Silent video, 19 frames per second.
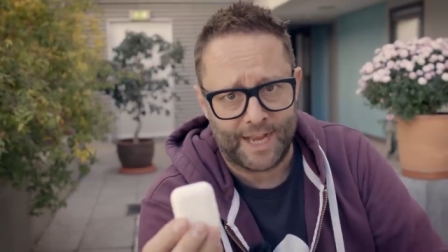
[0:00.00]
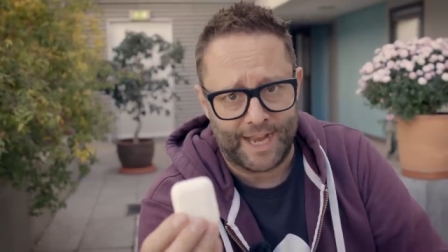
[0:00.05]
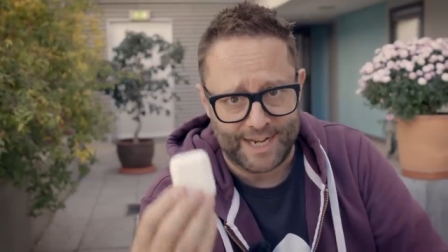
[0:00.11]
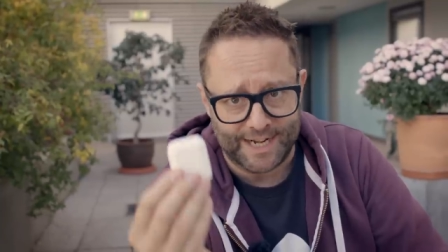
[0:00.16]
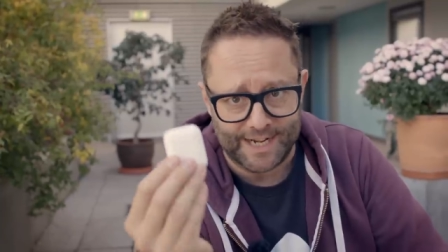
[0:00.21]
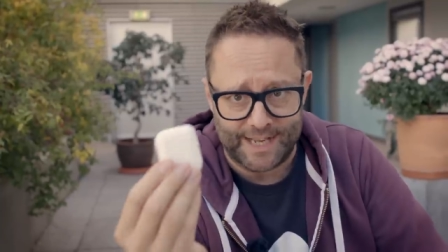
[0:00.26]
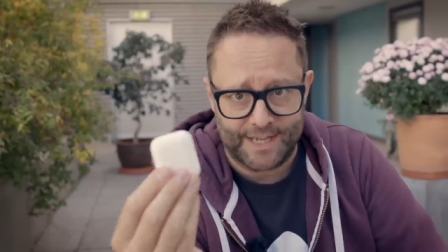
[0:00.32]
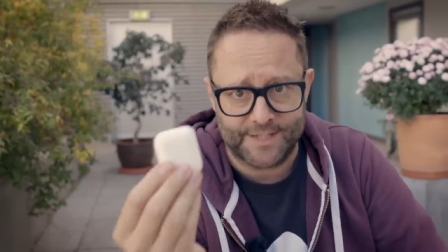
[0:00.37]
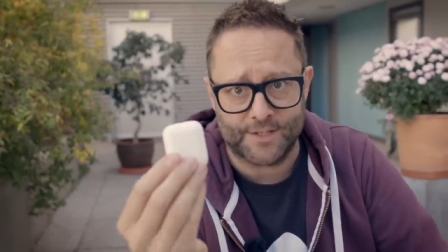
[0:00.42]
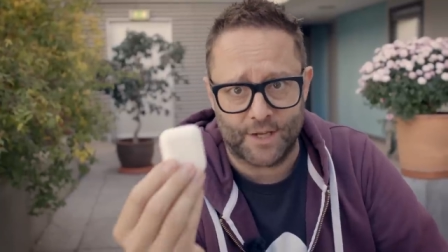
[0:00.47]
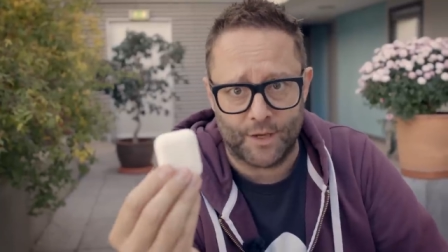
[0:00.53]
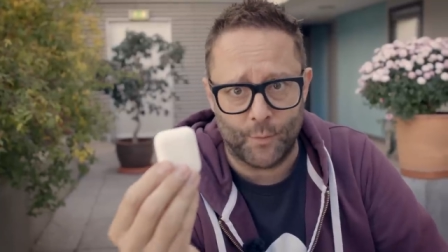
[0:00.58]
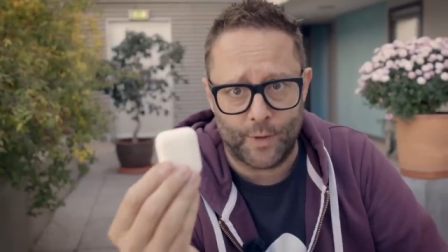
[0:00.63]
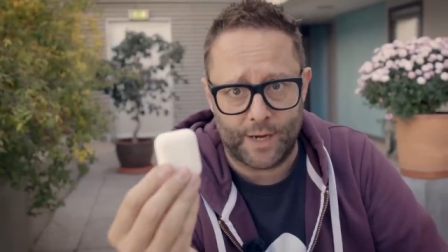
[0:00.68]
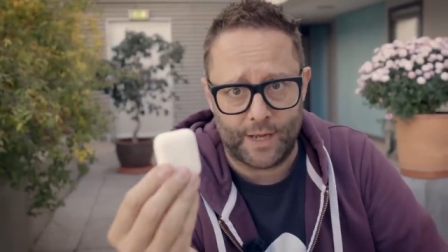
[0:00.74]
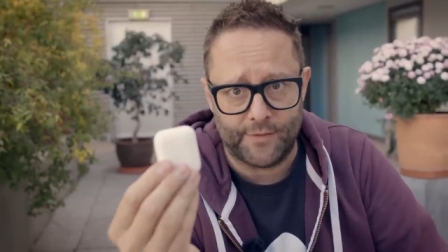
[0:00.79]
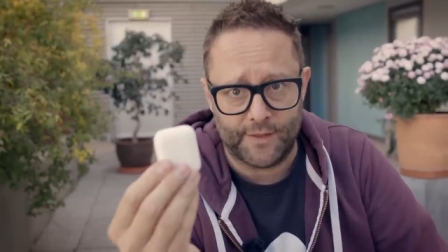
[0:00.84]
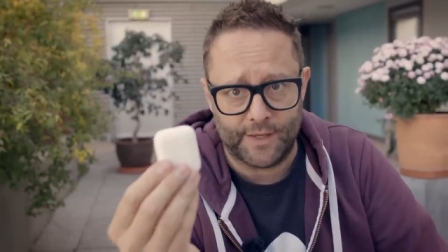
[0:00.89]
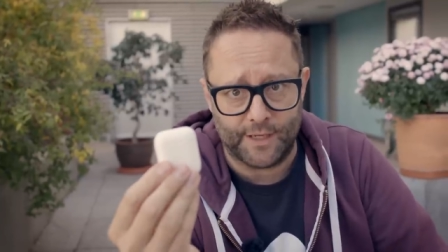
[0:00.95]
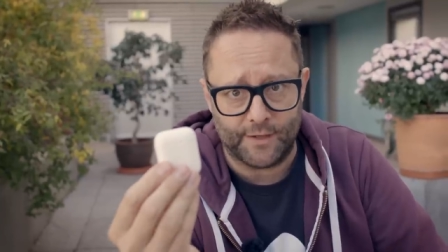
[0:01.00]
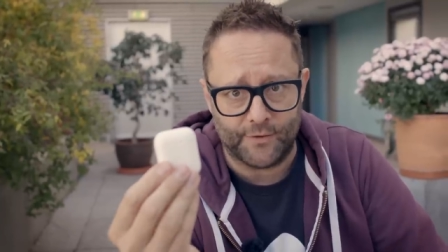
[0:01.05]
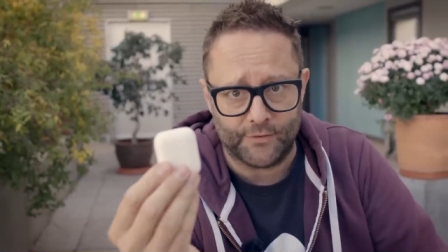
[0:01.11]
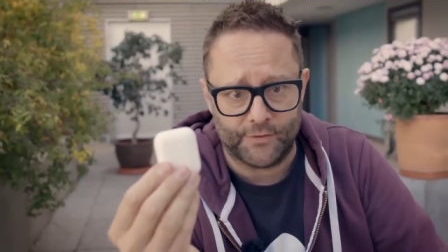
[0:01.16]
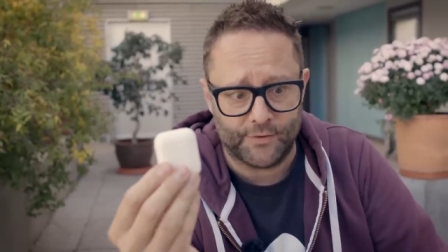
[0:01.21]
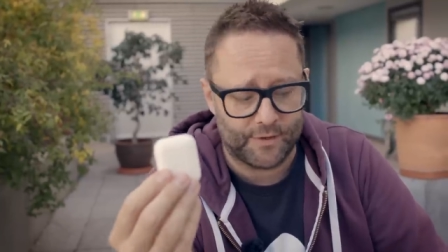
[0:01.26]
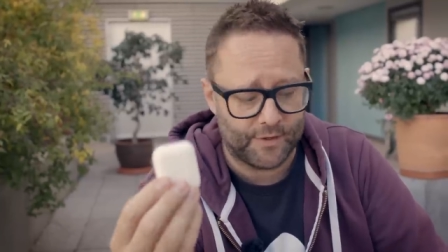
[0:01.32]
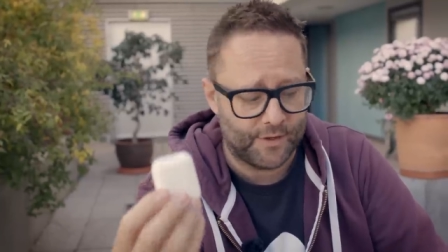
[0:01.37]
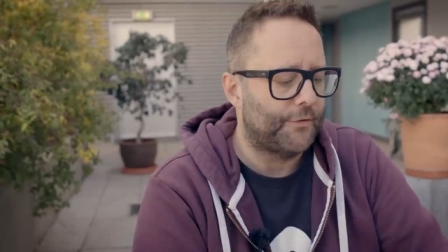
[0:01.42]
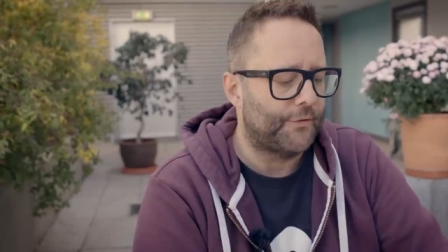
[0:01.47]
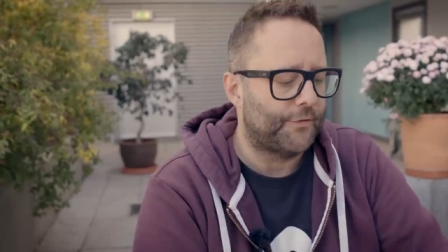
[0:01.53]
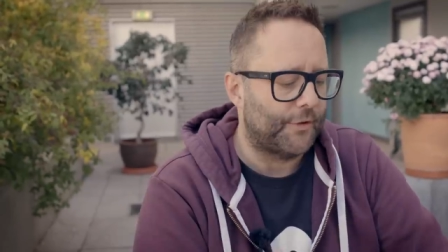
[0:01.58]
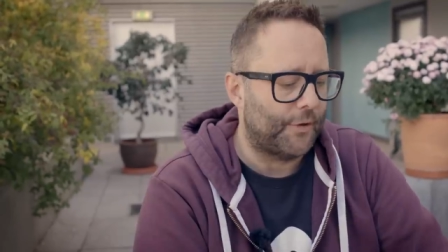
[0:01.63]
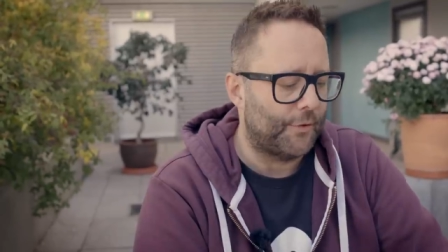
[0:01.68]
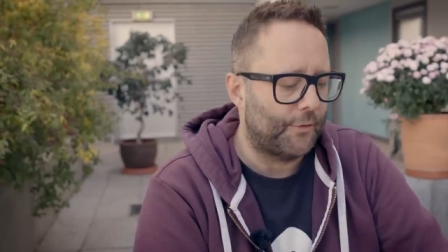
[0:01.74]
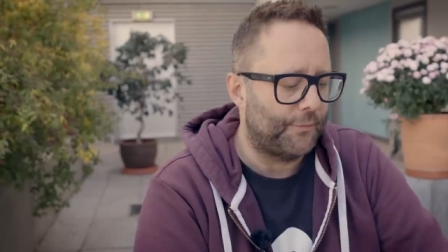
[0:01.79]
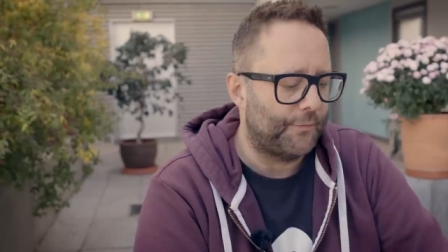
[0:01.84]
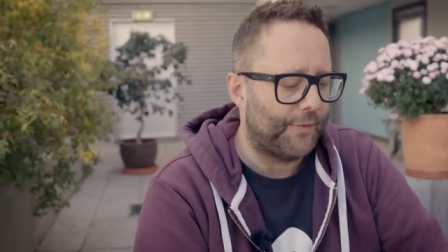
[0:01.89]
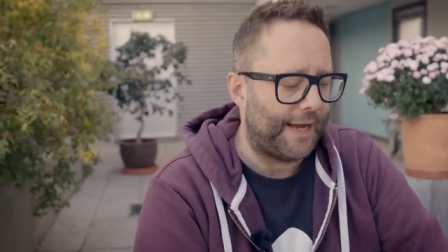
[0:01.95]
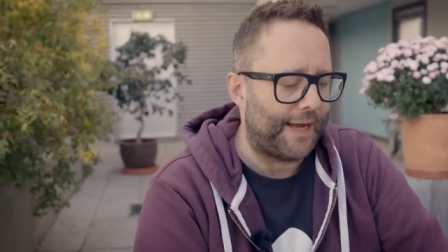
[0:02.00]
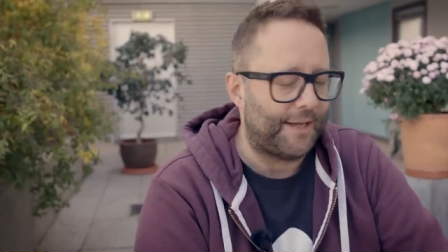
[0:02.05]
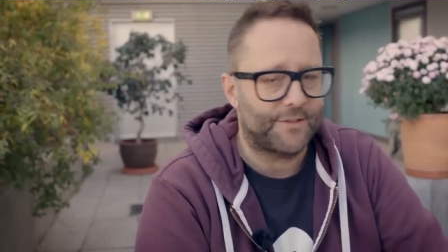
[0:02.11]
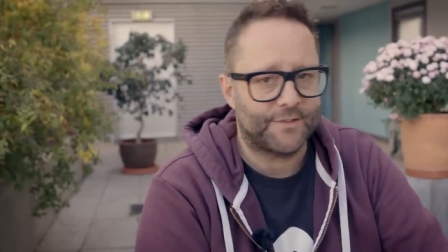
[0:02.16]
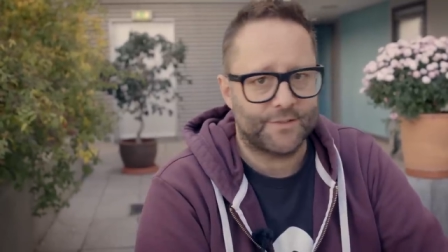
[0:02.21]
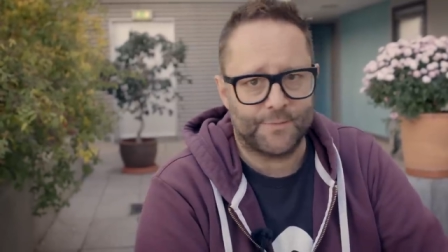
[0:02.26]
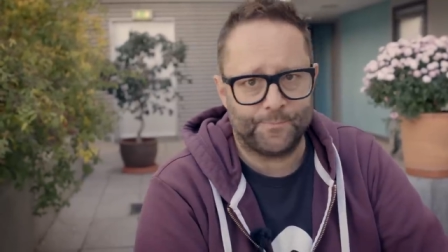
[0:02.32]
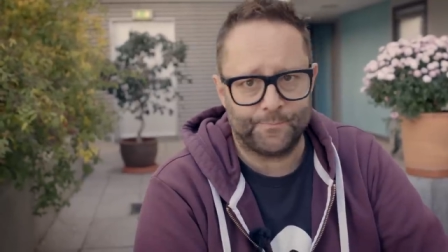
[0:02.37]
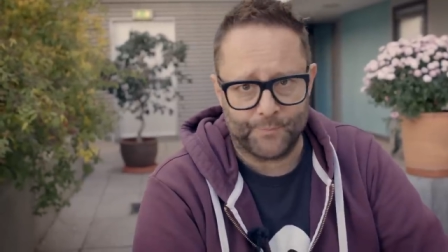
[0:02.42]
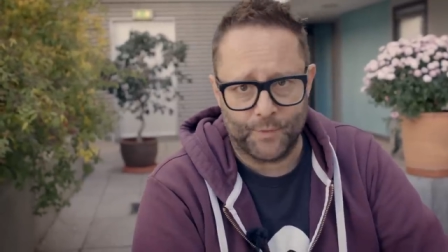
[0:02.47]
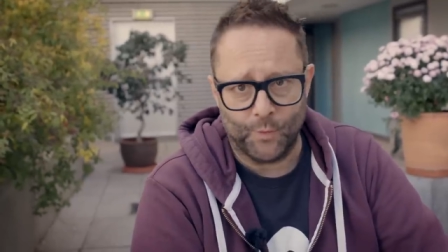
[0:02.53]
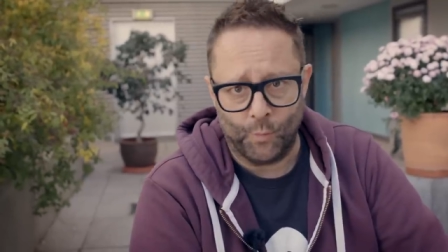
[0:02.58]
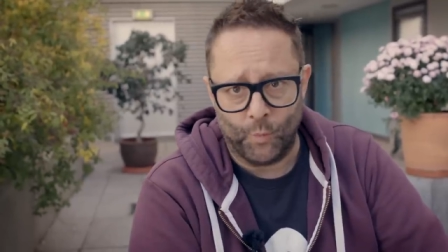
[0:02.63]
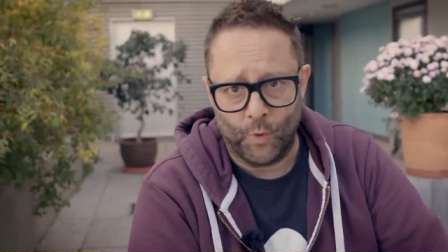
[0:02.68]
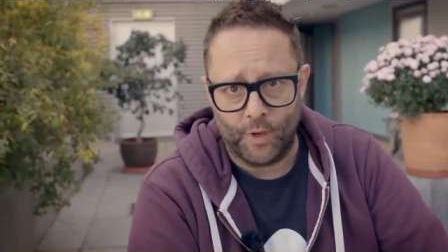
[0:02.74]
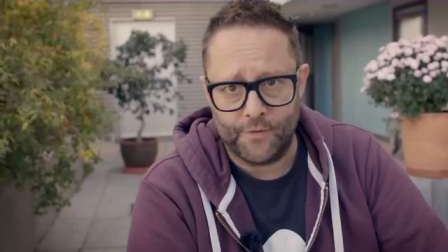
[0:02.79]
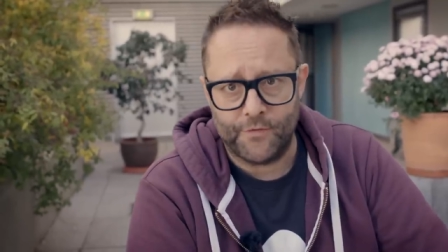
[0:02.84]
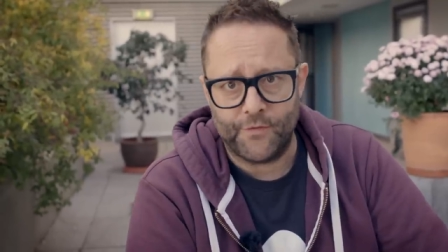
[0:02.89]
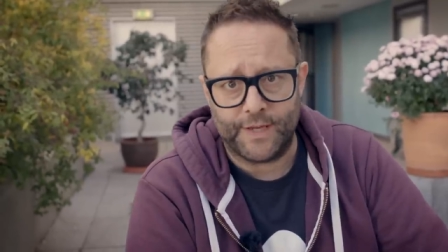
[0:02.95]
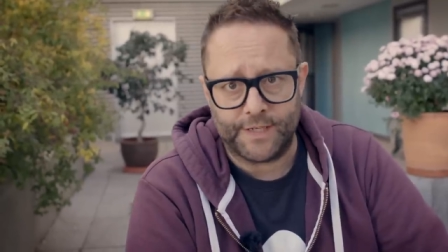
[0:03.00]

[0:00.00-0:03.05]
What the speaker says: unless I wear these. So that's one